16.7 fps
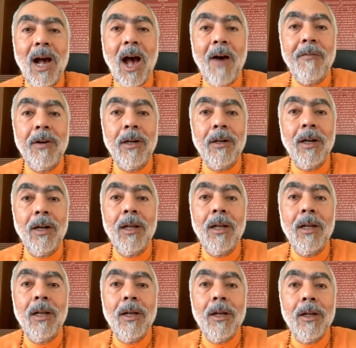our
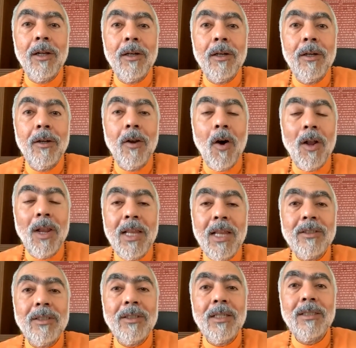
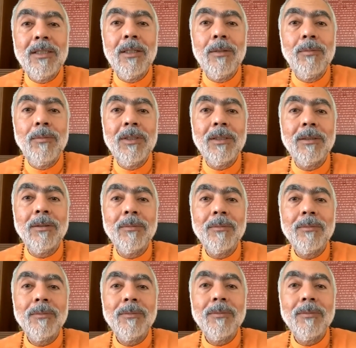knowledge systems.